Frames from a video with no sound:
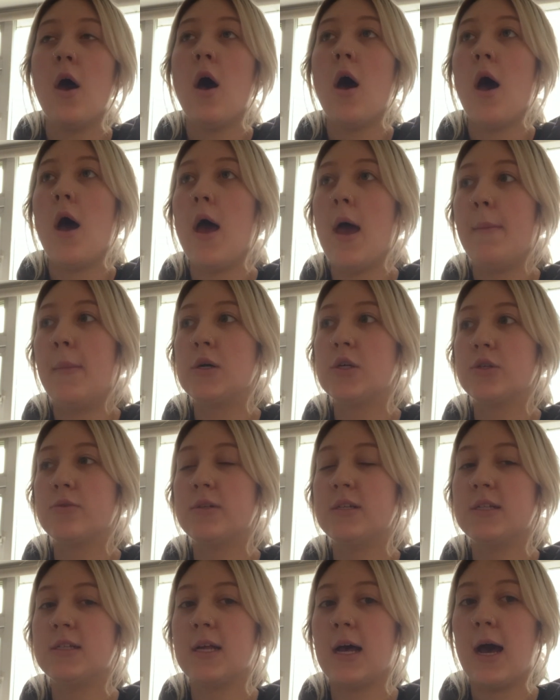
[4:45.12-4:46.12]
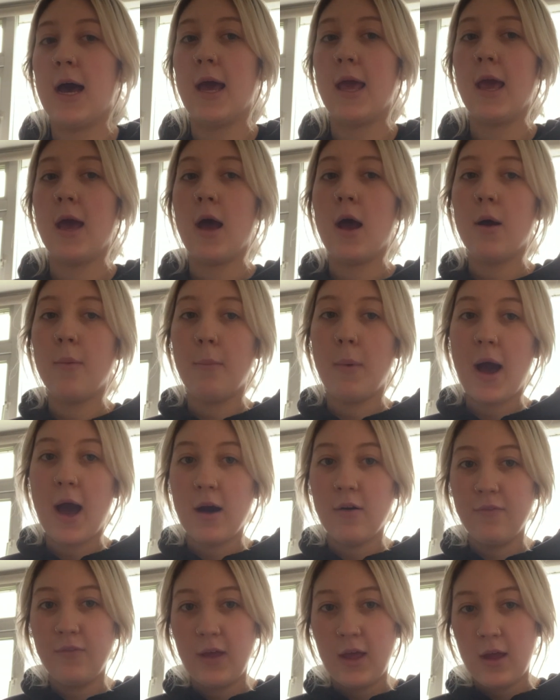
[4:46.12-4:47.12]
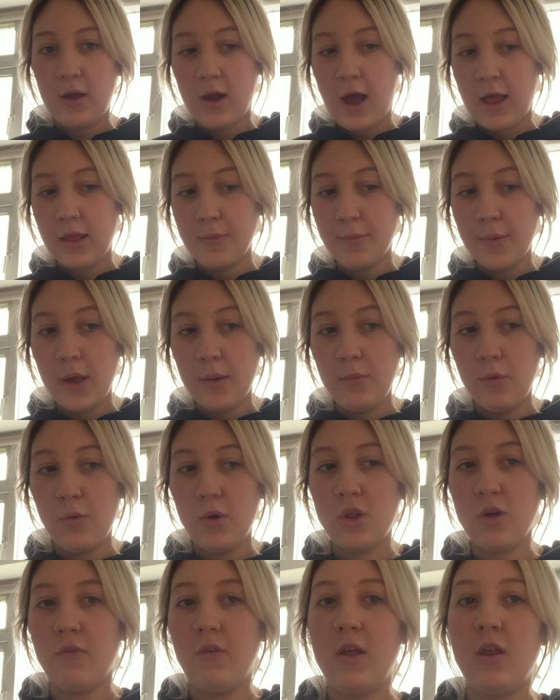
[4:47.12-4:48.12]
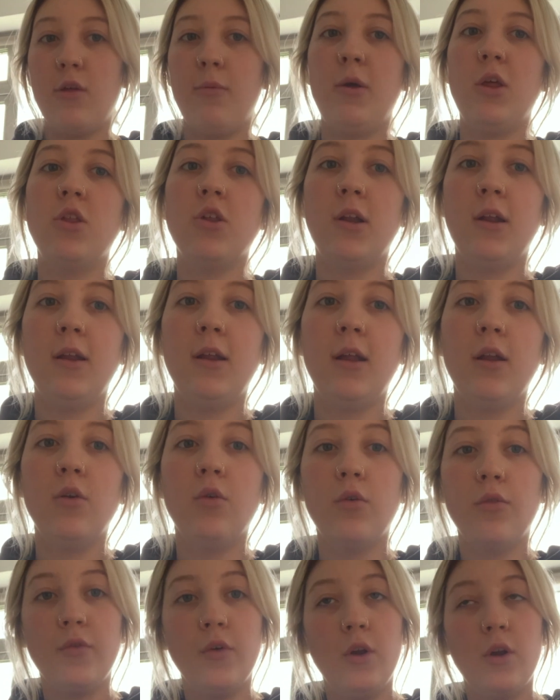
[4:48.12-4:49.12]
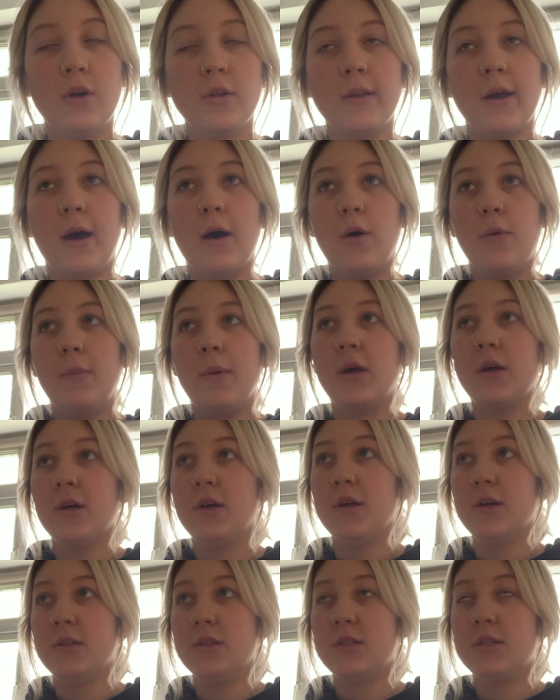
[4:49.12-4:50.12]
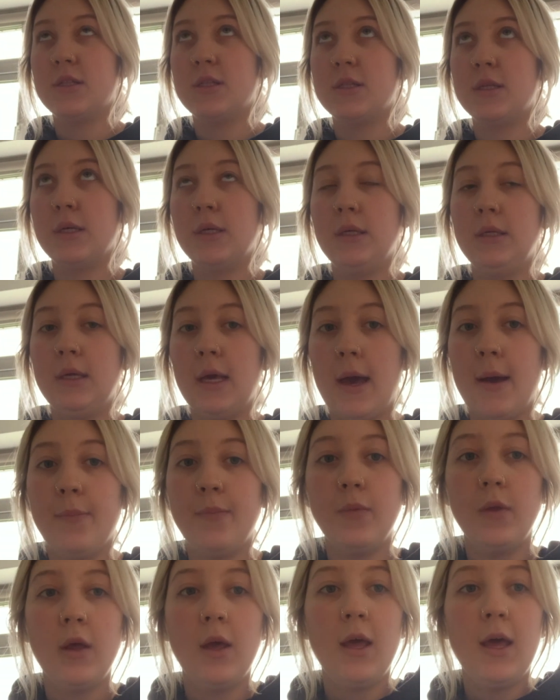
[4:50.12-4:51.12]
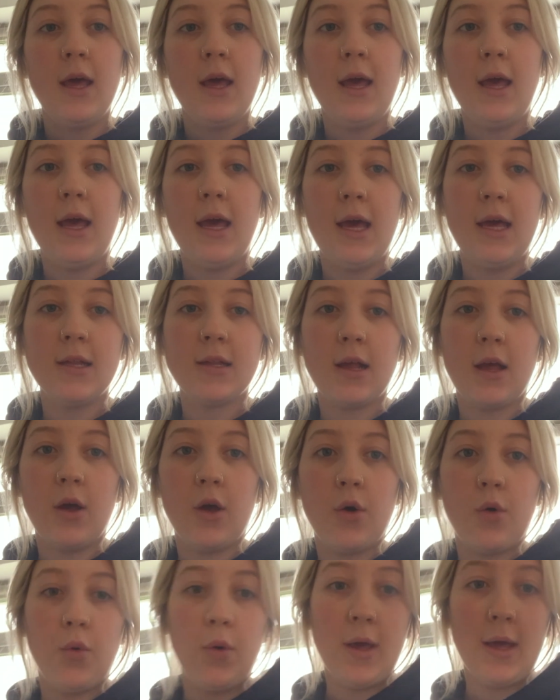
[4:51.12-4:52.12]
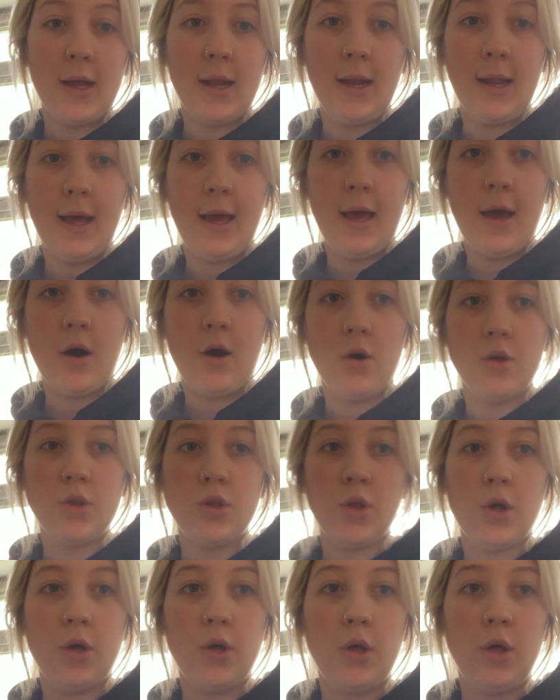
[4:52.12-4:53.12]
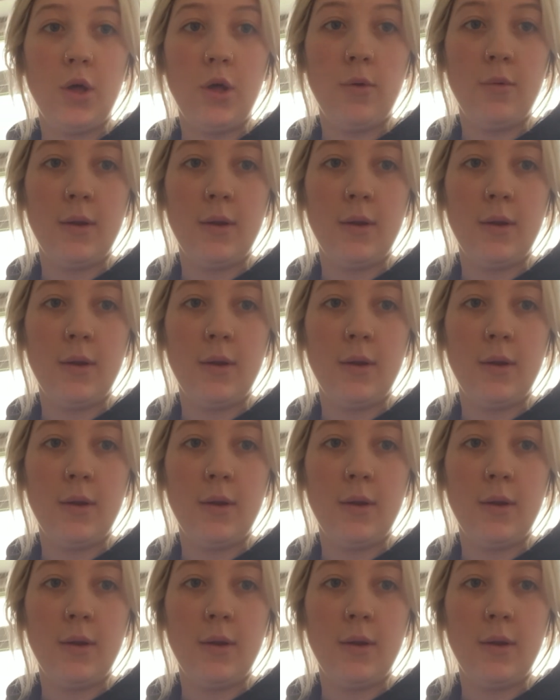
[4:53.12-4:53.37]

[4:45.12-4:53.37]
I just want to say my outfit at the moment, which I've literally been chilling in all through lockdown because yeah, is quickly, I'll show you